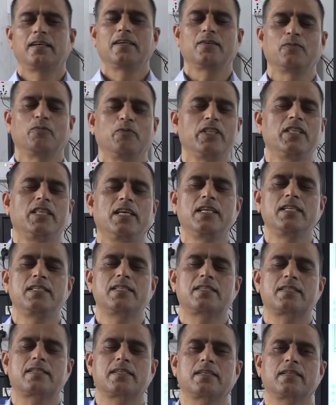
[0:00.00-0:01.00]
With
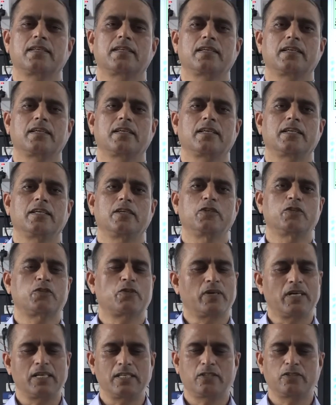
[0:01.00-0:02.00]
these, you
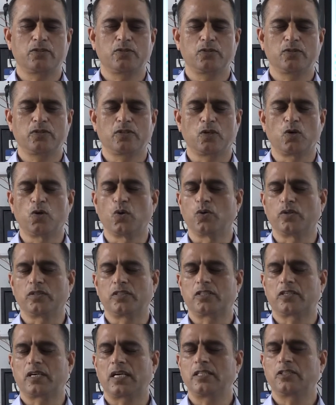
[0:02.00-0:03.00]
try to
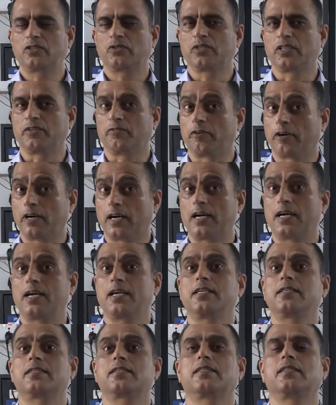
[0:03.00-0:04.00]

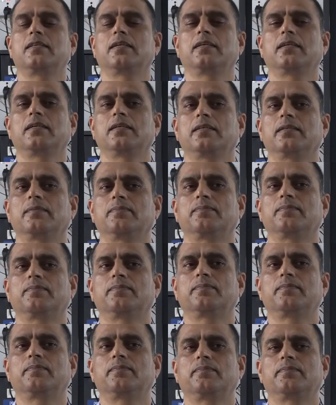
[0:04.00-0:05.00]
revise
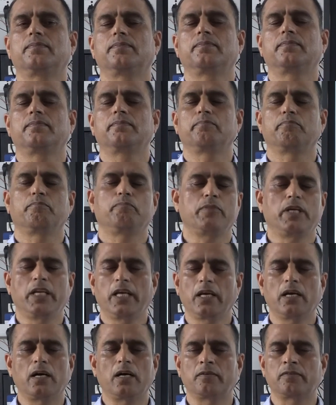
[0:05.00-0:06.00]
the
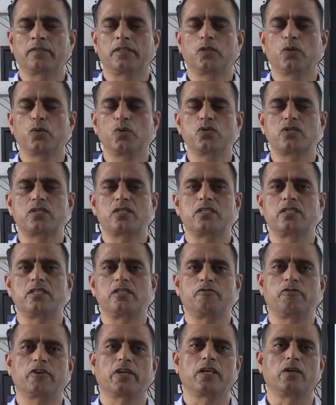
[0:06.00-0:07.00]
meaning of those
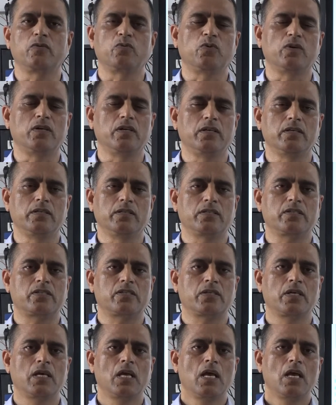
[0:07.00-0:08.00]
difficult
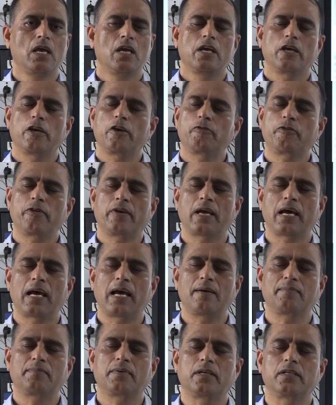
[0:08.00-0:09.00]
words. If you
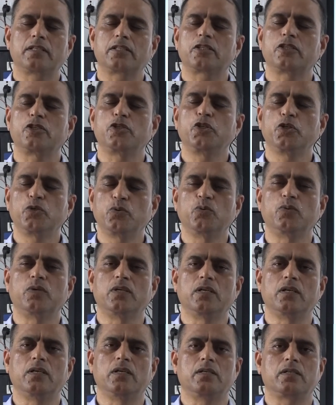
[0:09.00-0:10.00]
have got new
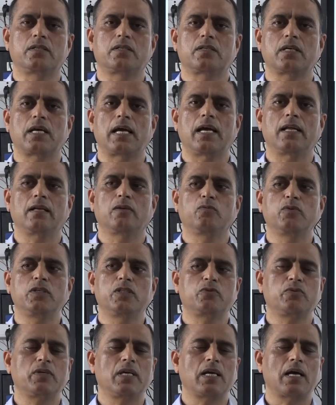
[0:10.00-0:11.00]
words and
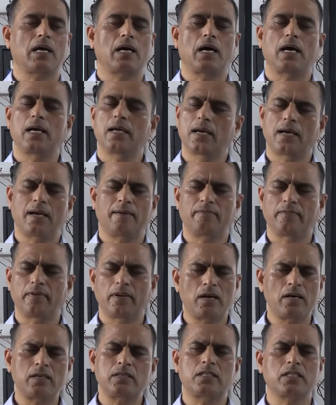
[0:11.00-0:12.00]
which I have
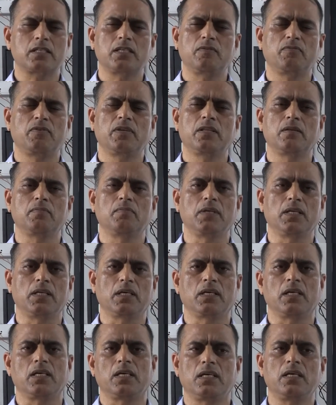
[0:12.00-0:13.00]
not given the
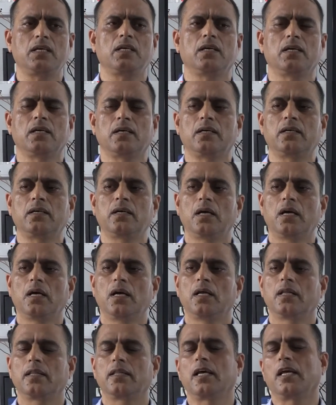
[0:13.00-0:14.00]
meaning here,
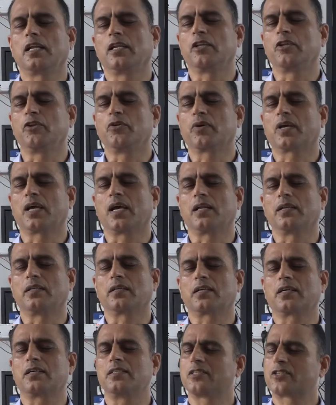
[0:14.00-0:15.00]
then you can
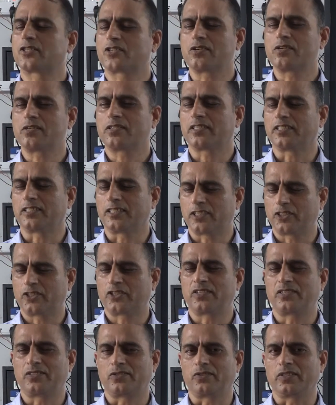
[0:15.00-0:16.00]
consult a
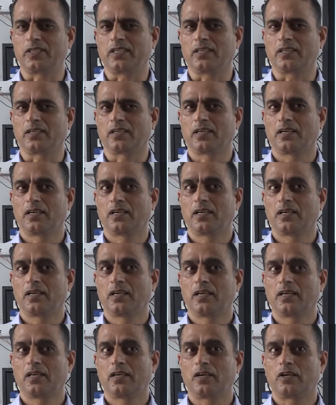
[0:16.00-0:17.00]
dictionary,
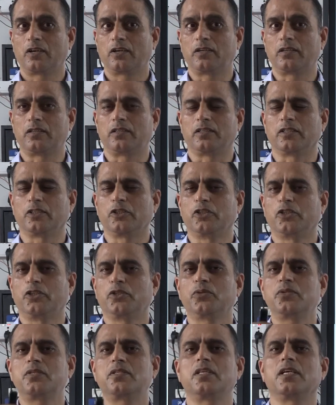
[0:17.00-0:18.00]
or you
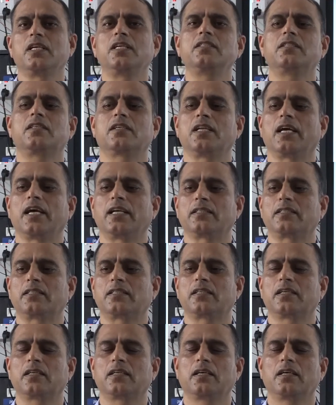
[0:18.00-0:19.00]
use the internet.